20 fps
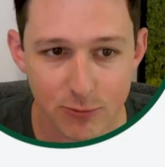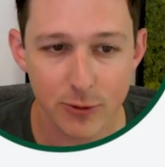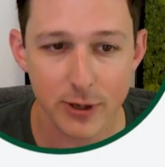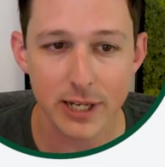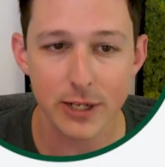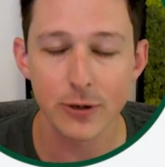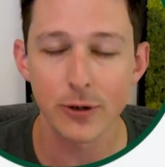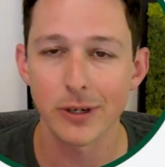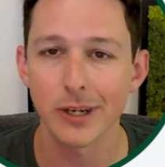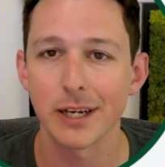
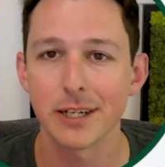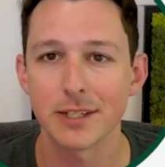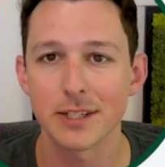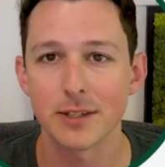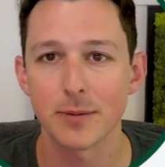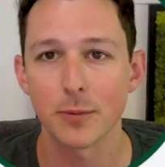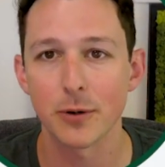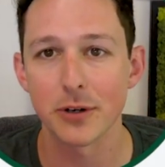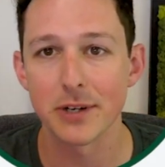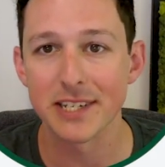read your
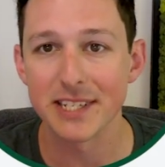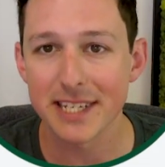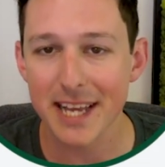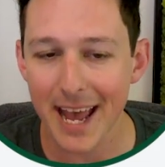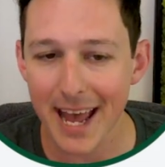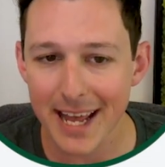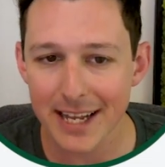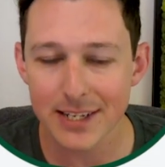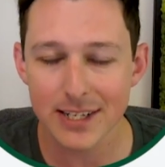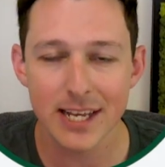customer
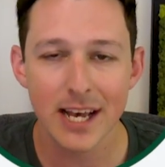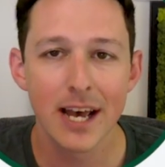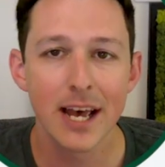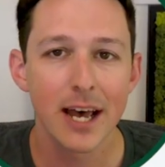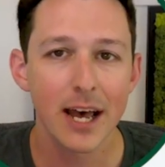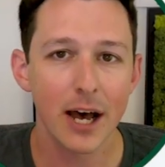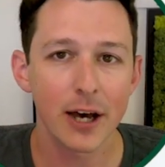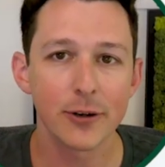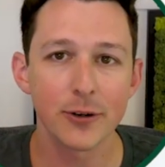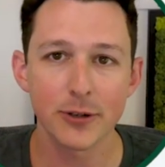intent,
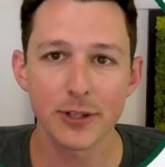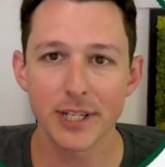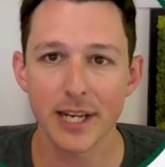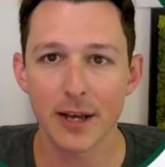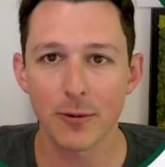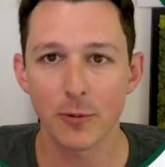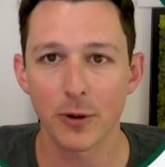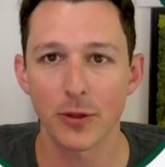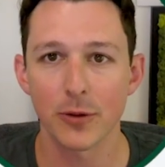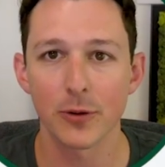
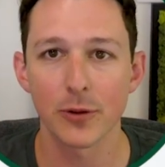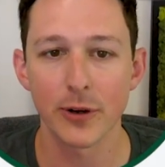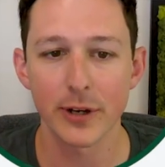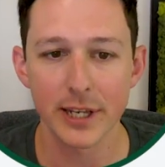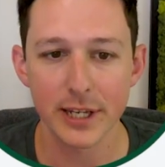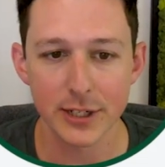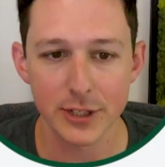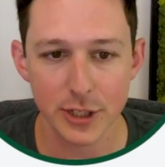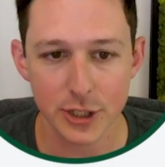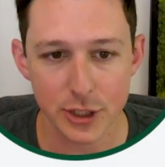understand what they're
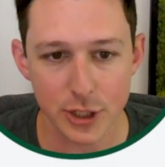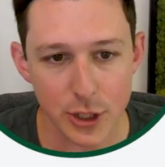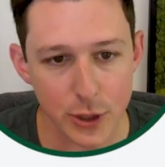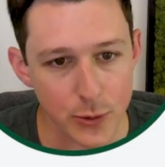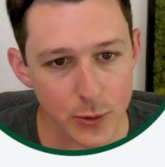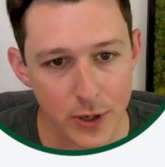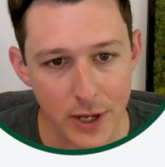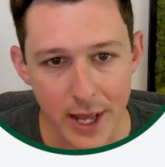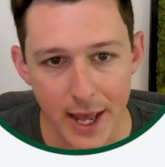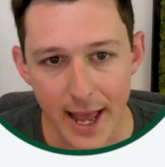looking to
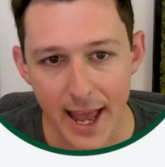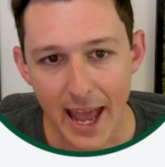do.